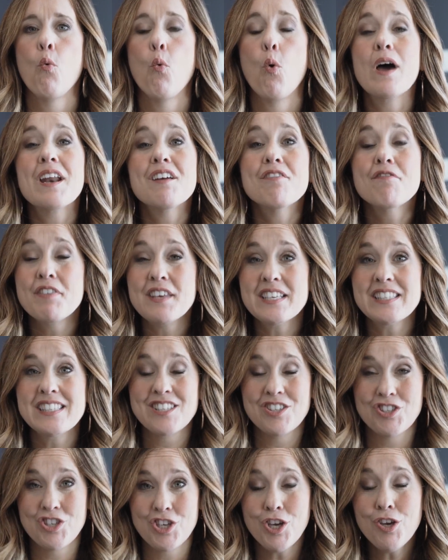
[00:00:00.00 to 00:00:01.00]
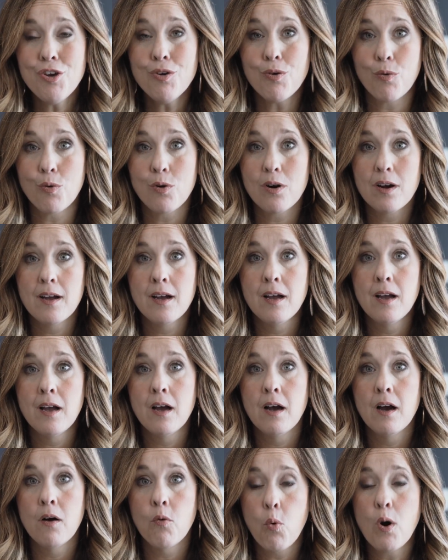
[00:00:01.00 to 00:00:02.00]
What if this is you?
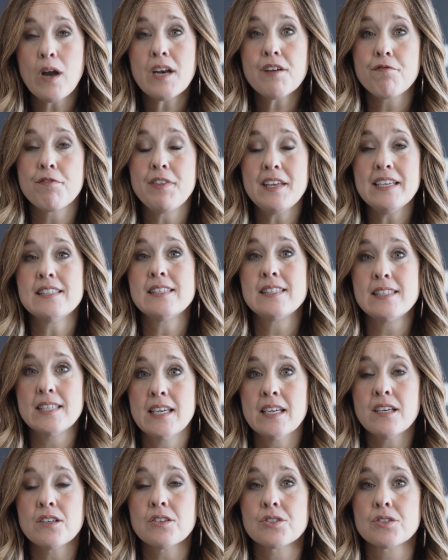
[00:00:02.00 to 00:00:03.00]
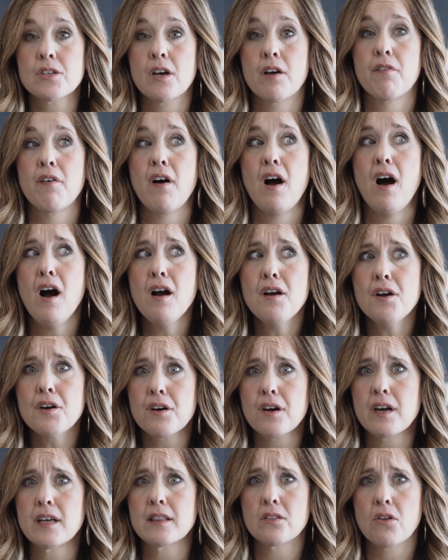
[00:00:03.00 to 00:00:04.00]
What if these tears of
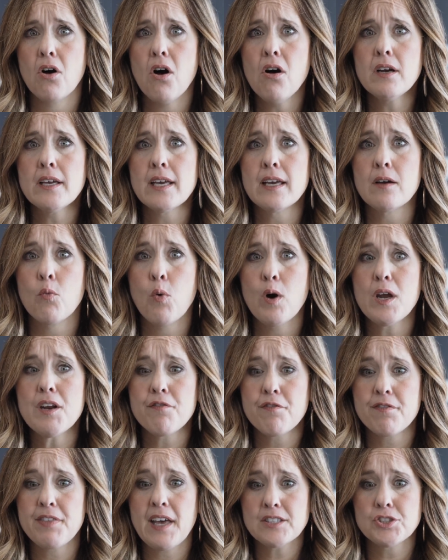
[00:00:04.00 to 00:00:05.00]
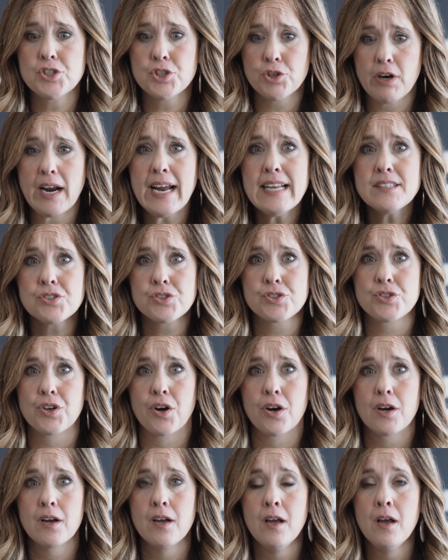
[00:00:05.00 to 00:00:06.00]
hunger and longing, what if that's your
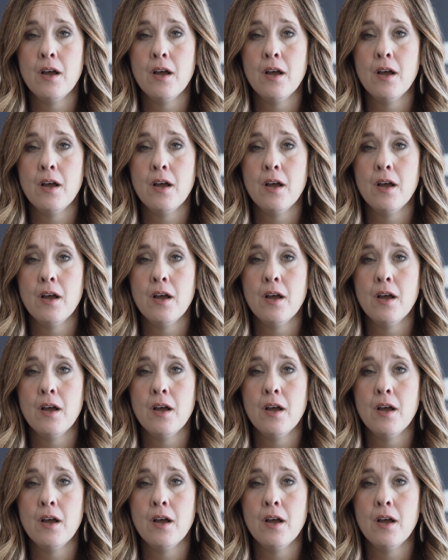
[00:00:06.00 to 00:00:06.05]
answer?